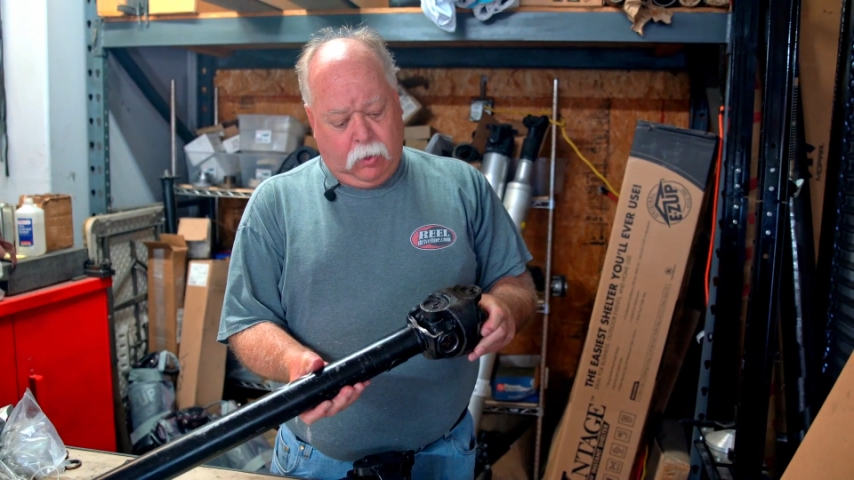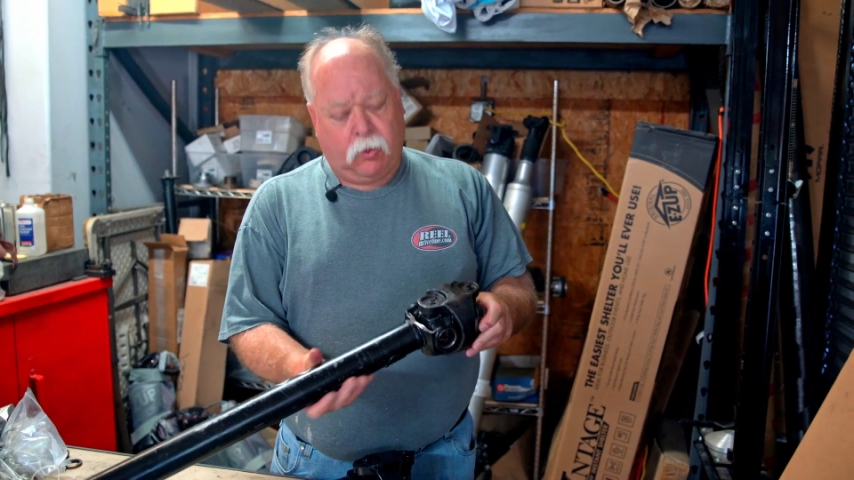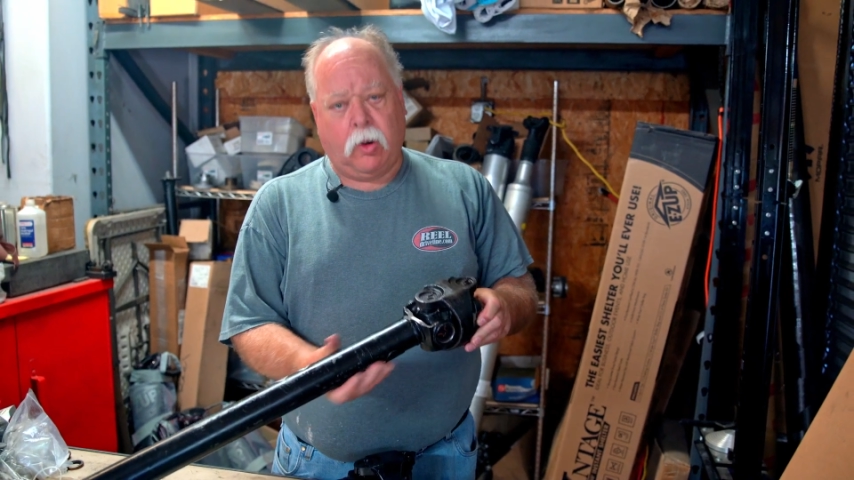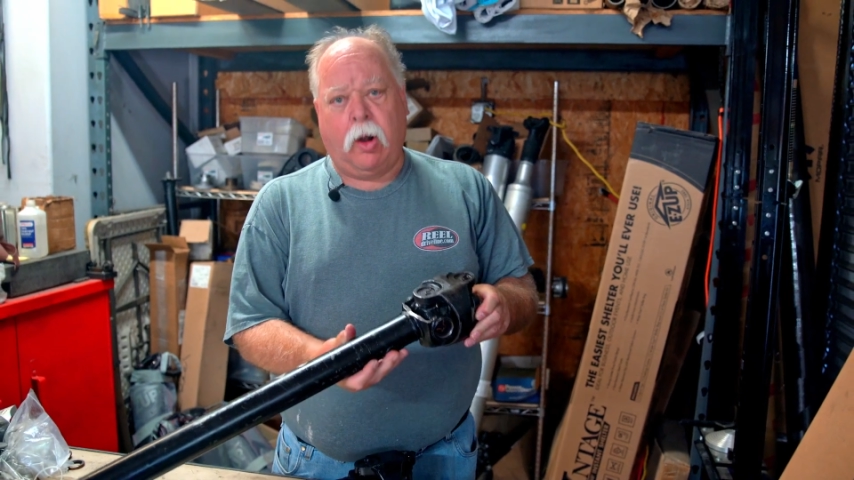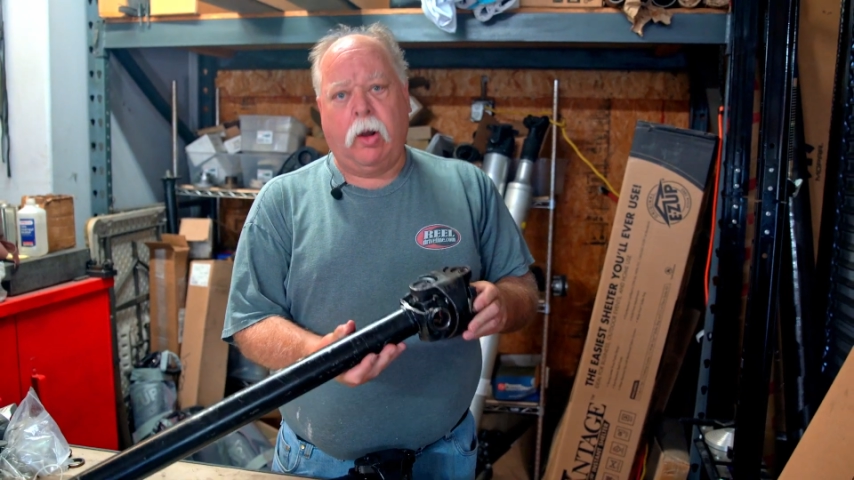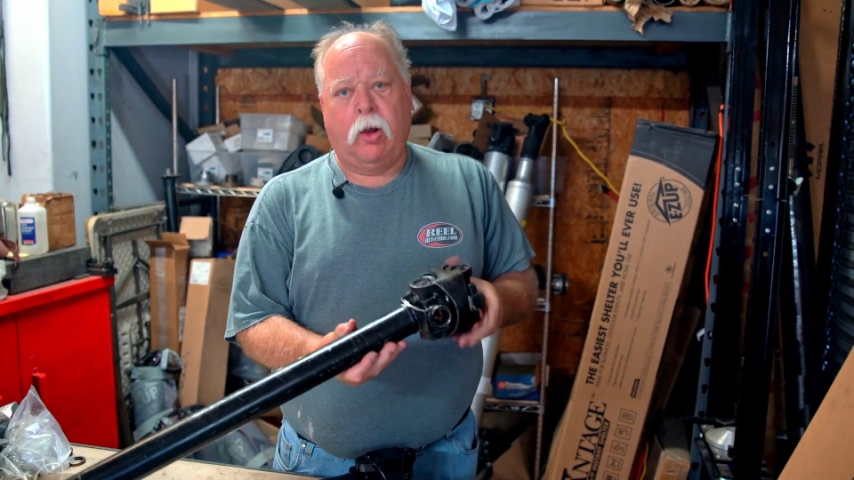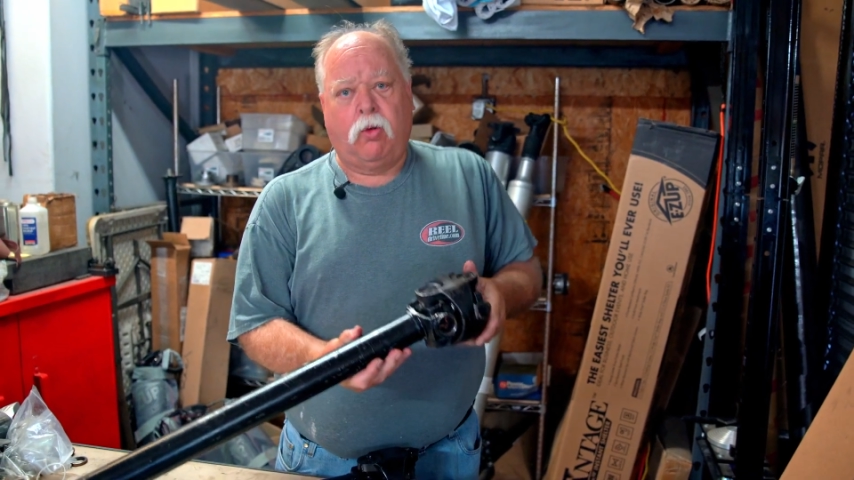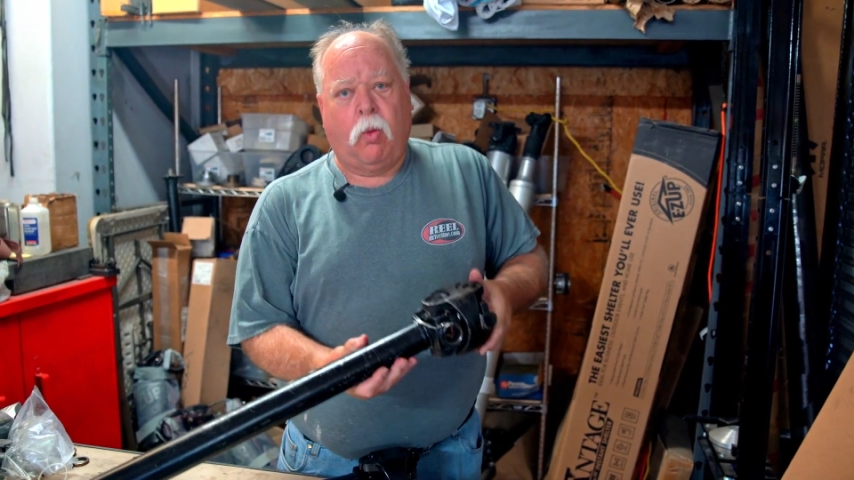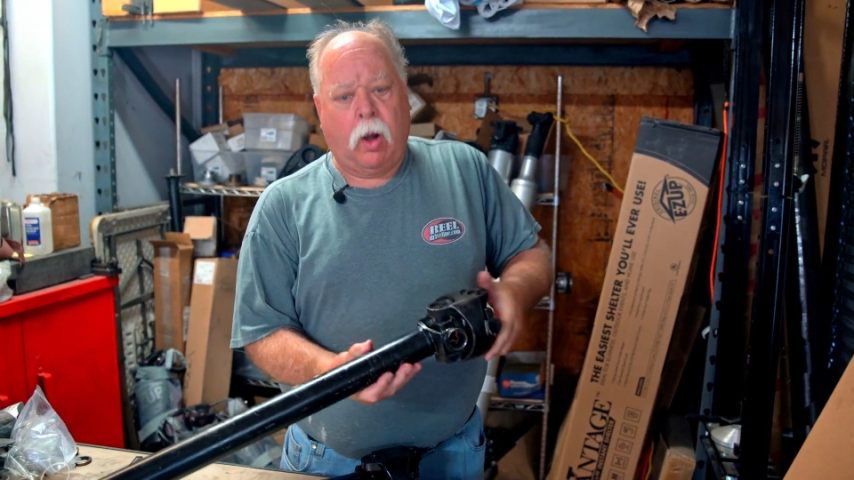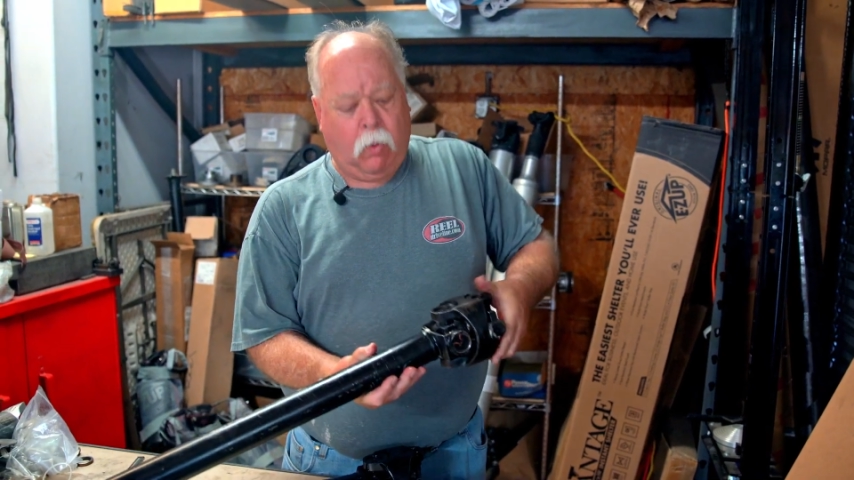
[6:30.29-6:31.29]
started at
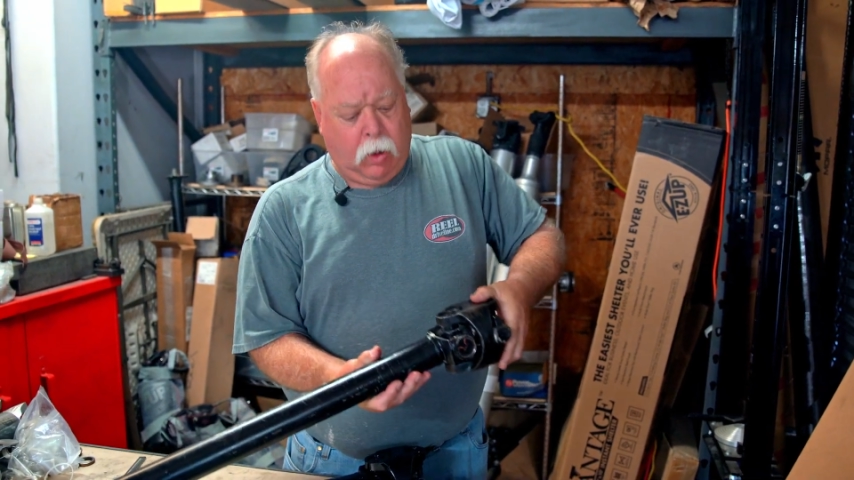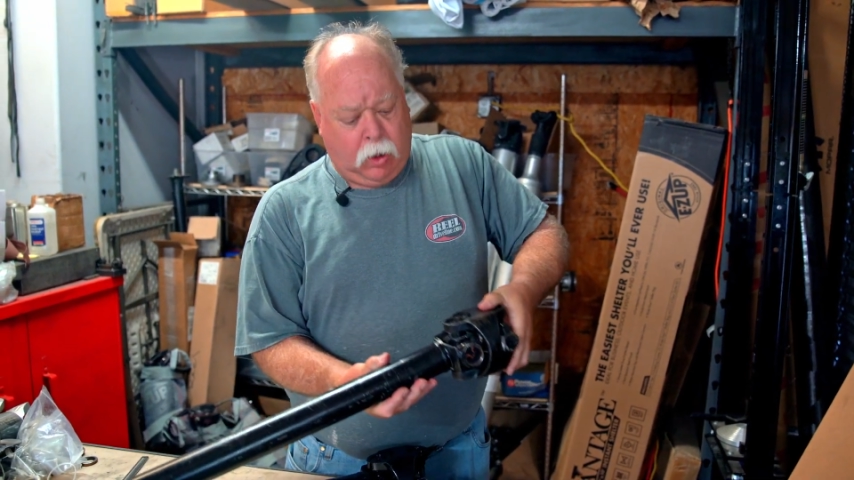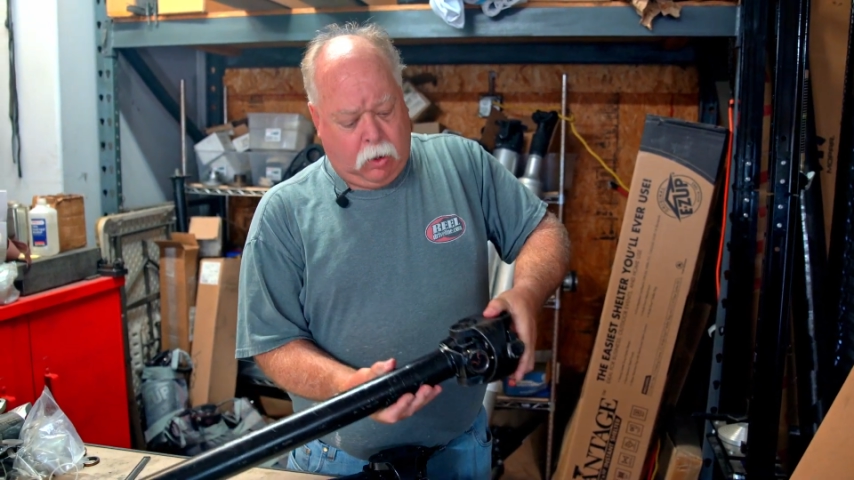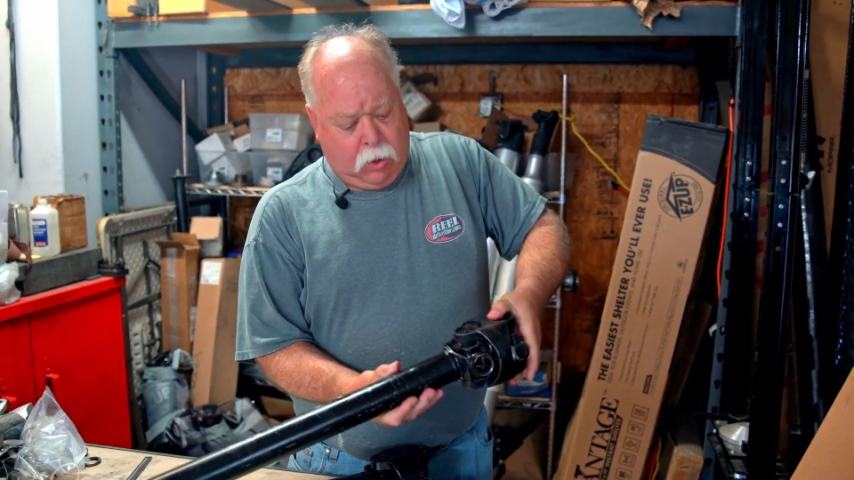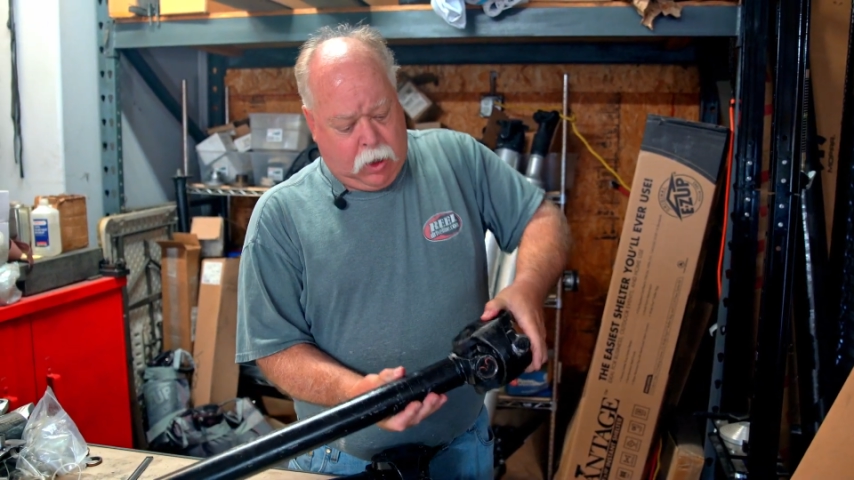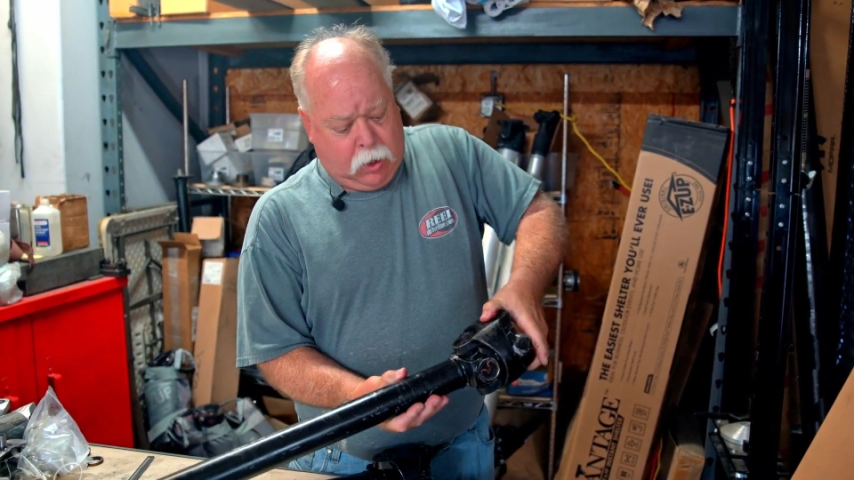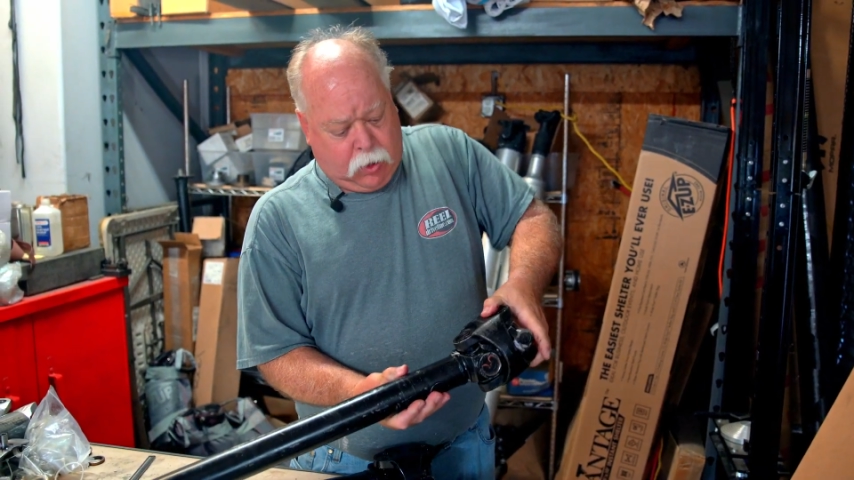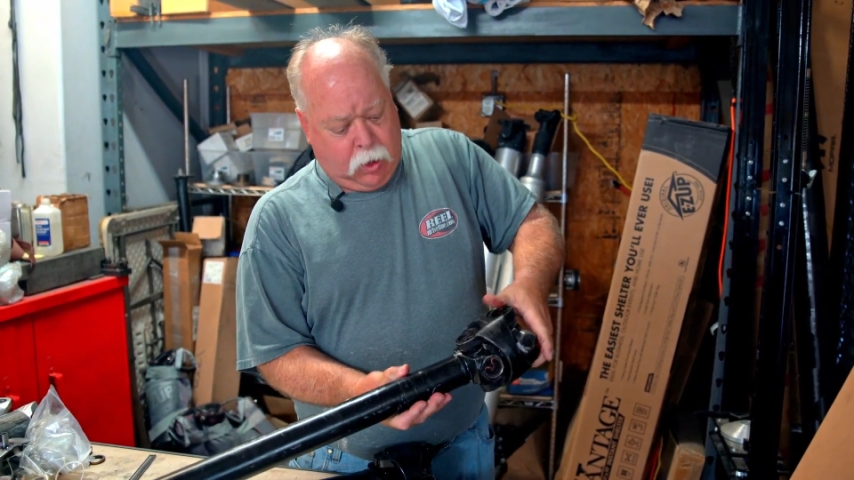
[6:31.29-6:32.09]
21 degrees.